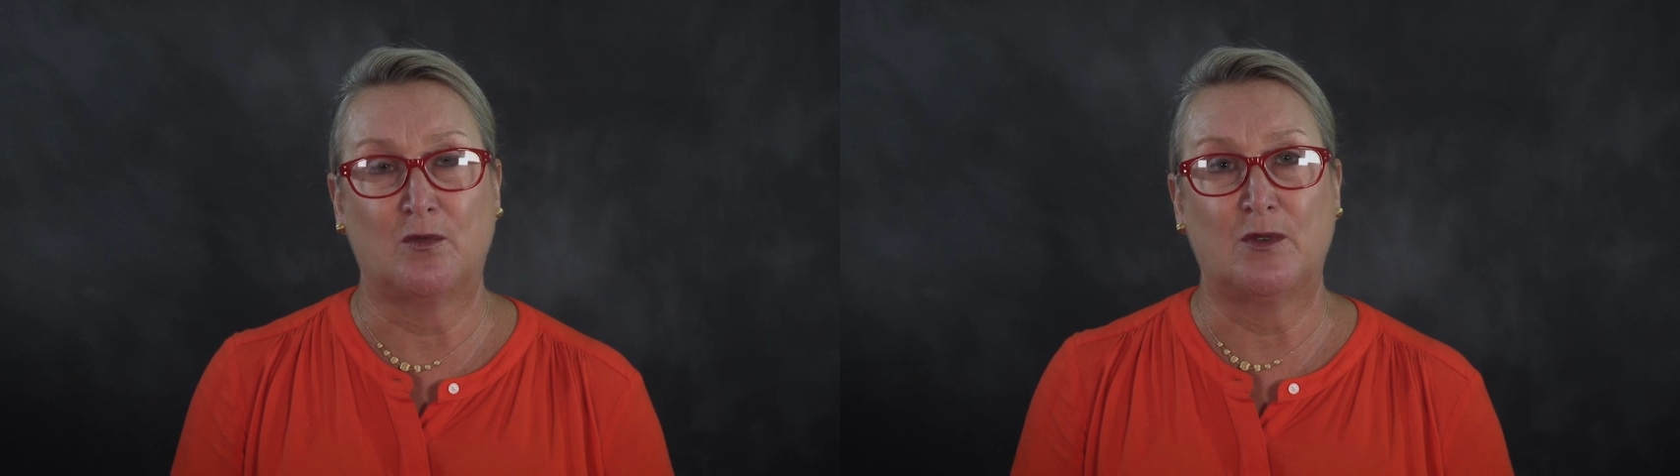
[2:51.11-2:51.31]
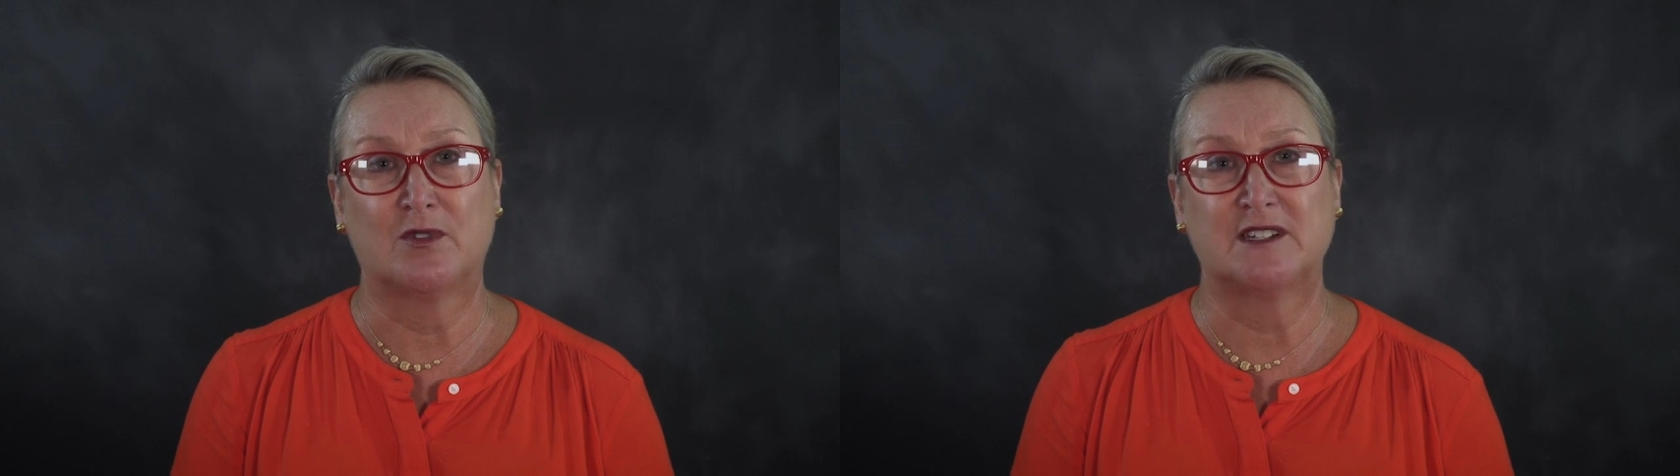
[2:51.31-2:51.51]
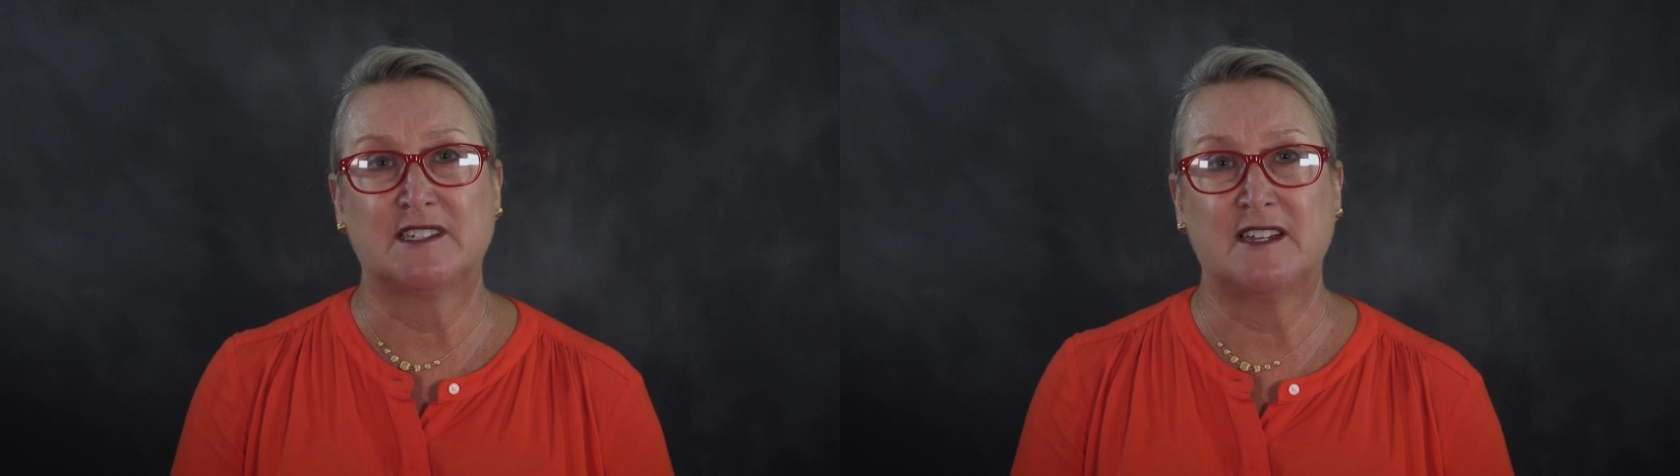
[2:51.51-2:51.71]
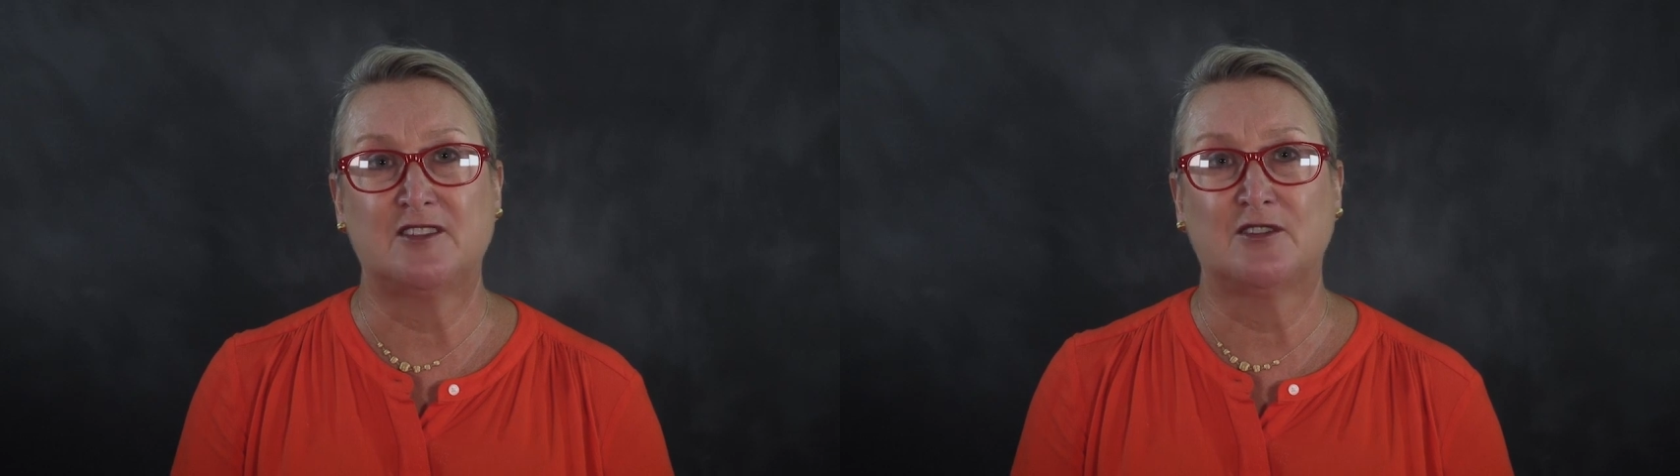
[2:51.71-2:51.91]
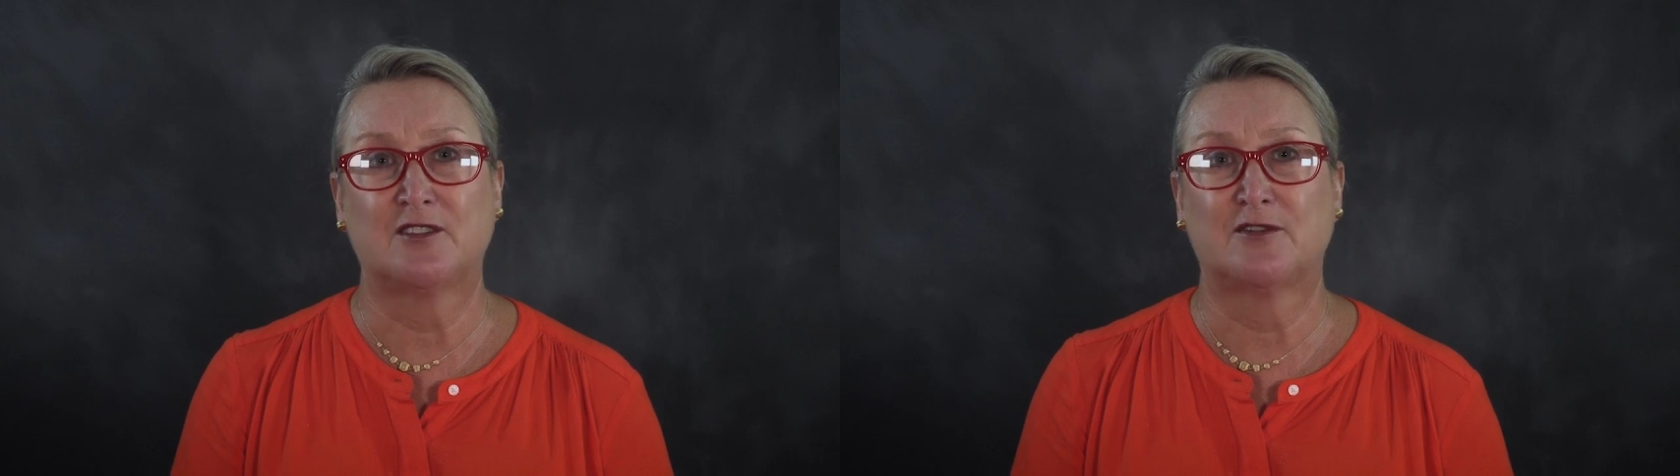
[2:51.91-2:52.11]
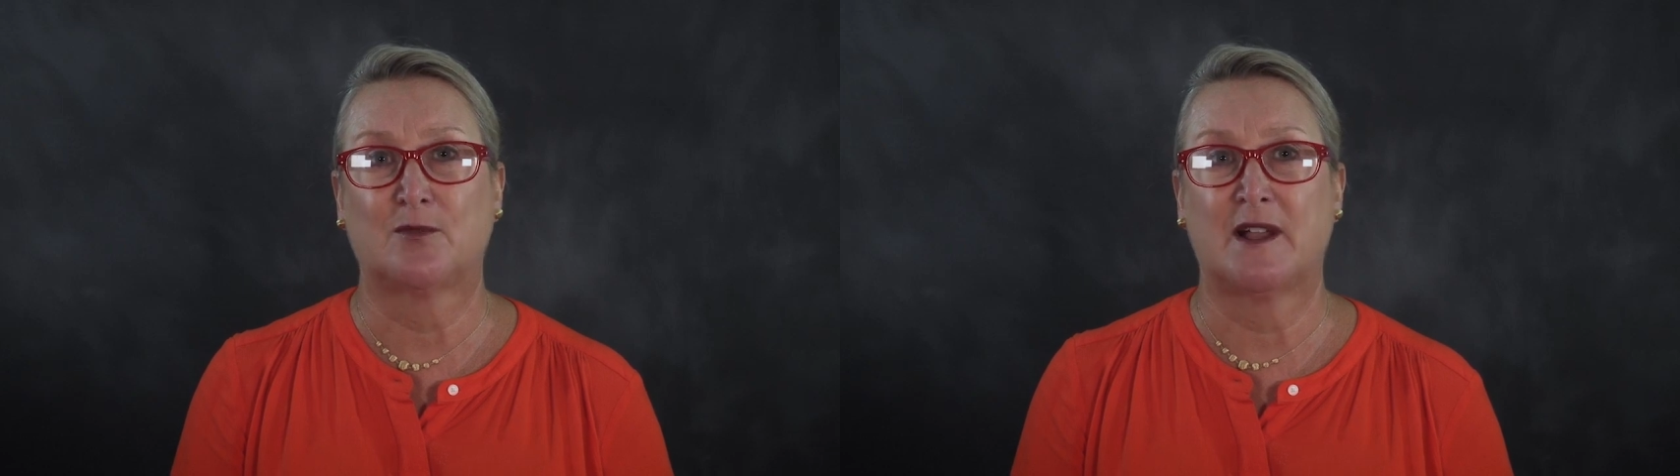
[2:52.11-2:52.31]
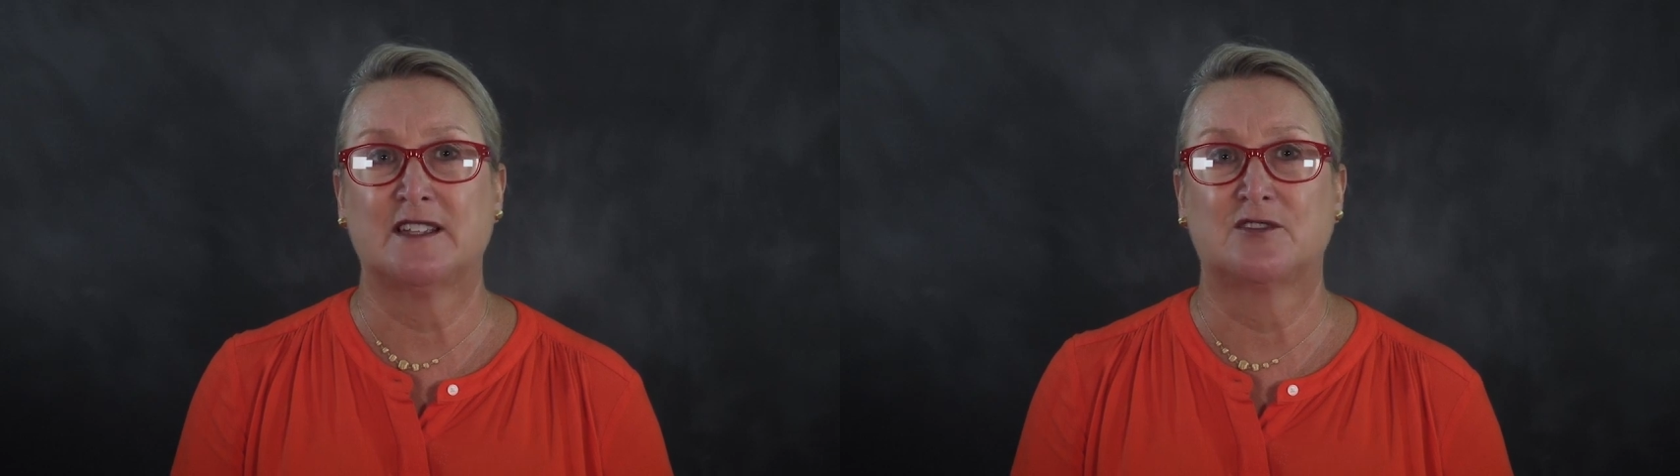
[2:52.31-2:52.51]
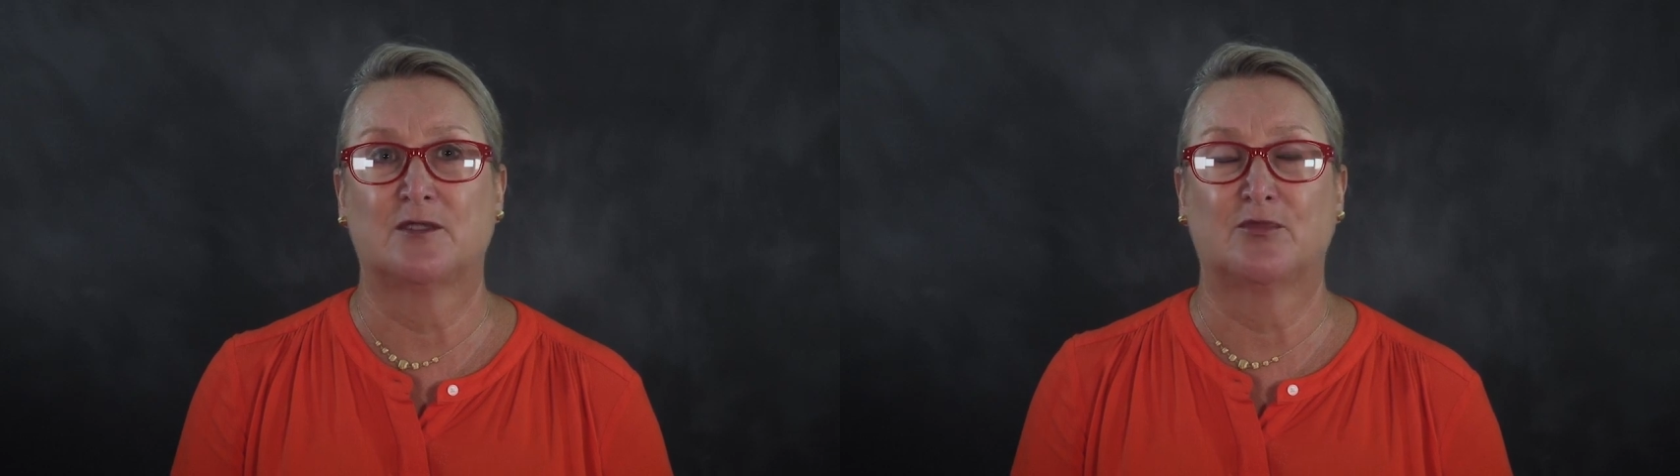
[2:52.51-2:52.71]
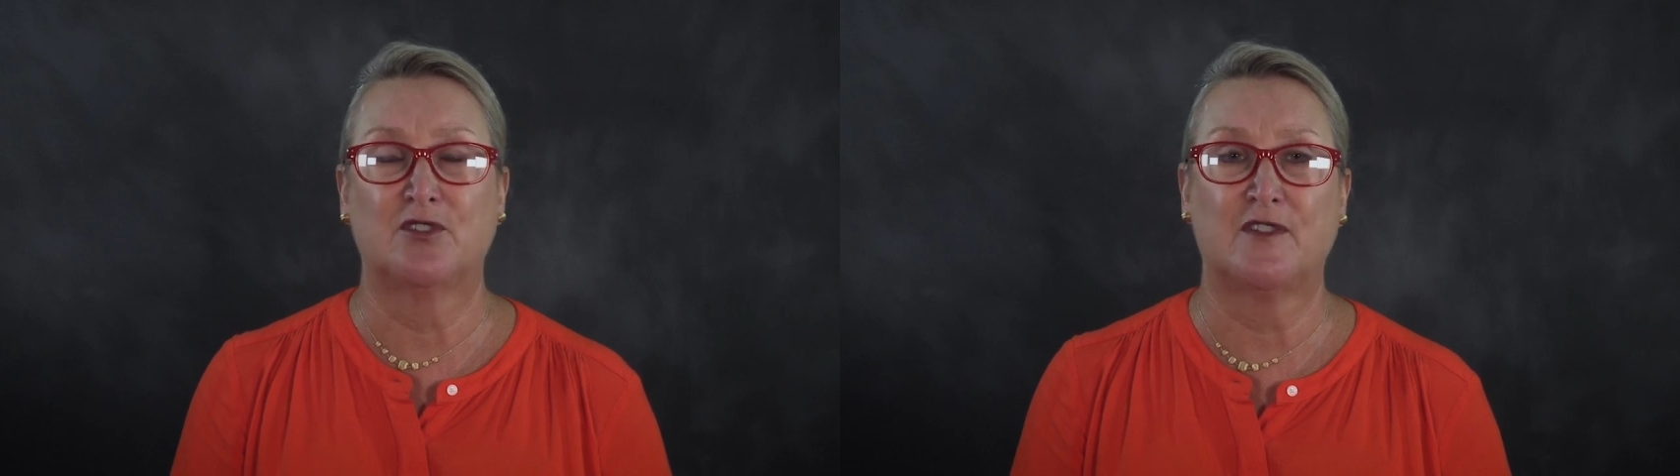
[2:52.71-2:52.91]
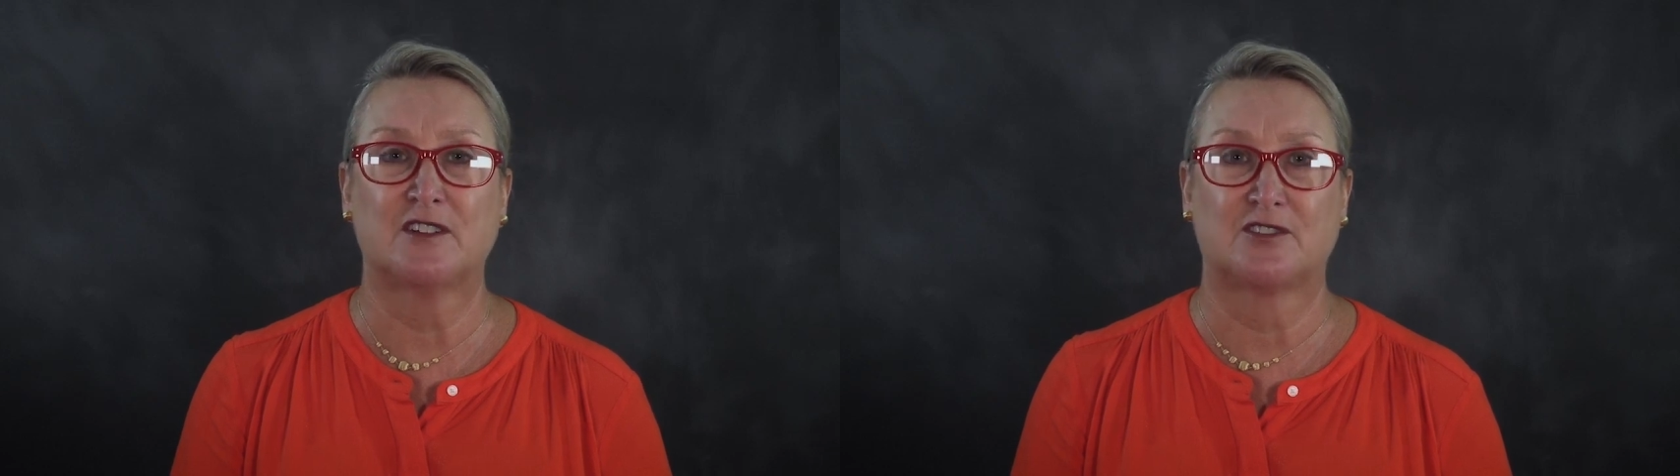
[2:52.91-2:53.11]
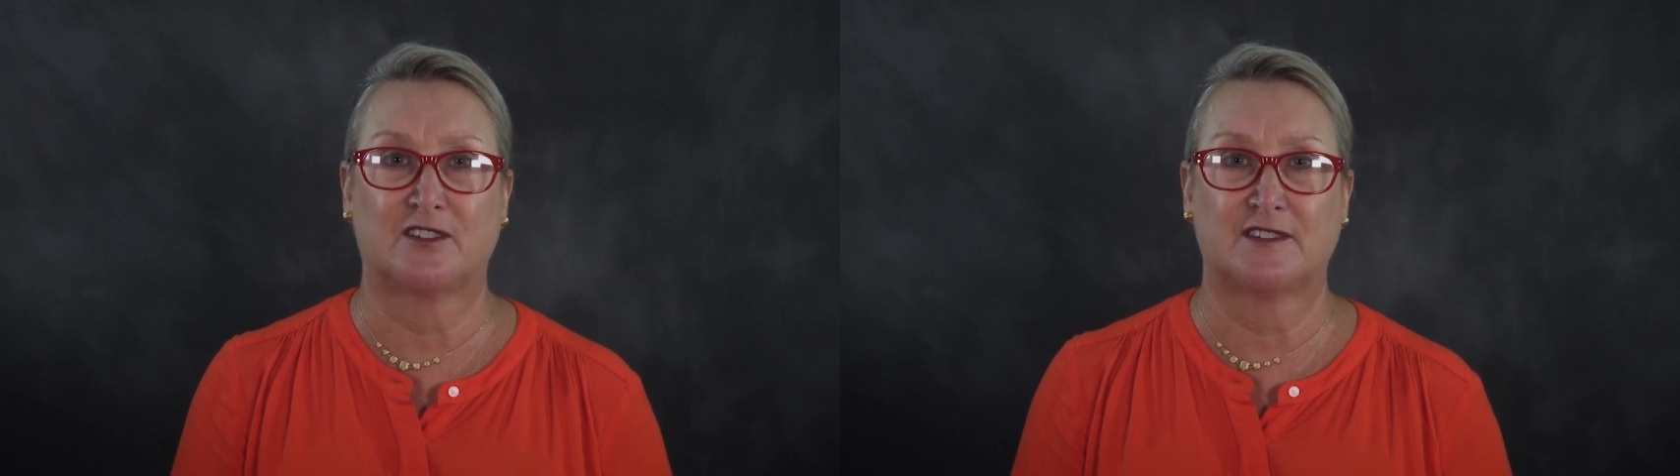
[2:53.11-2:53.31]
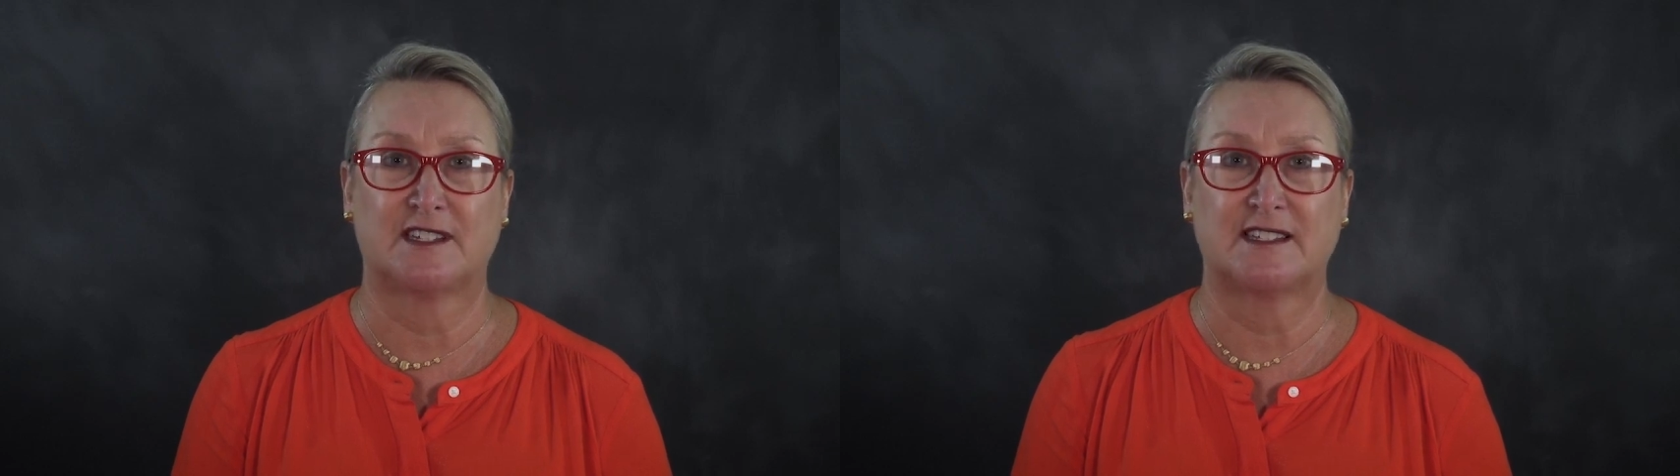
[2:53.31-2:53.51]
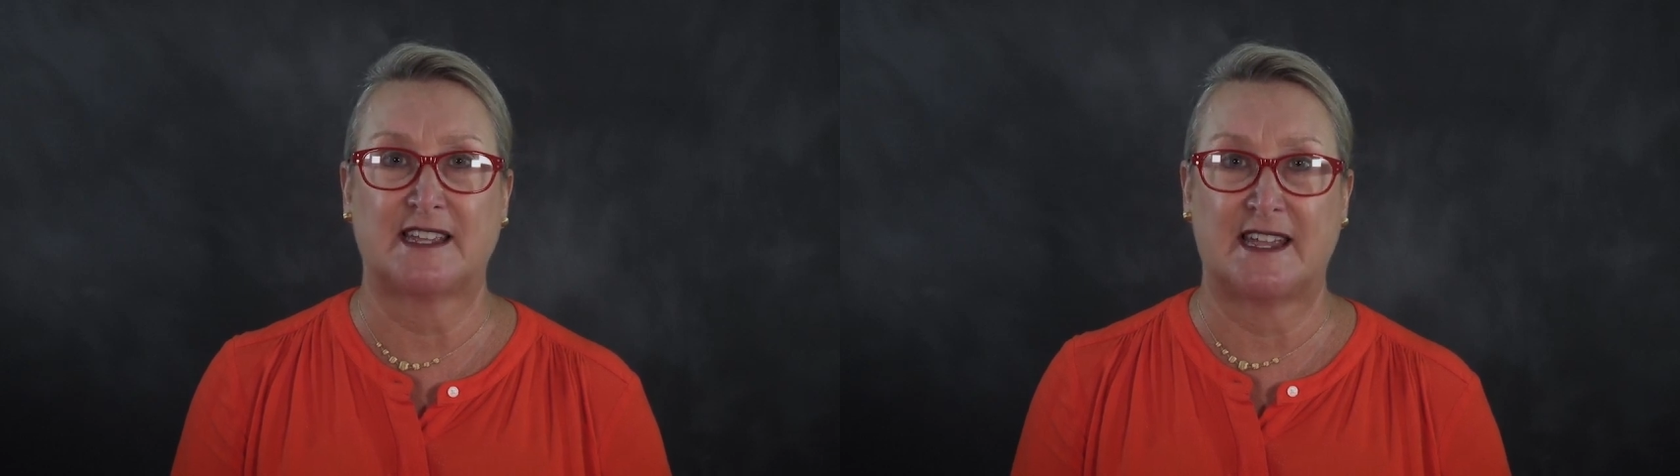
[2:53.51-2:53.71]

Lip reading: we will continue to look for ways to improve our services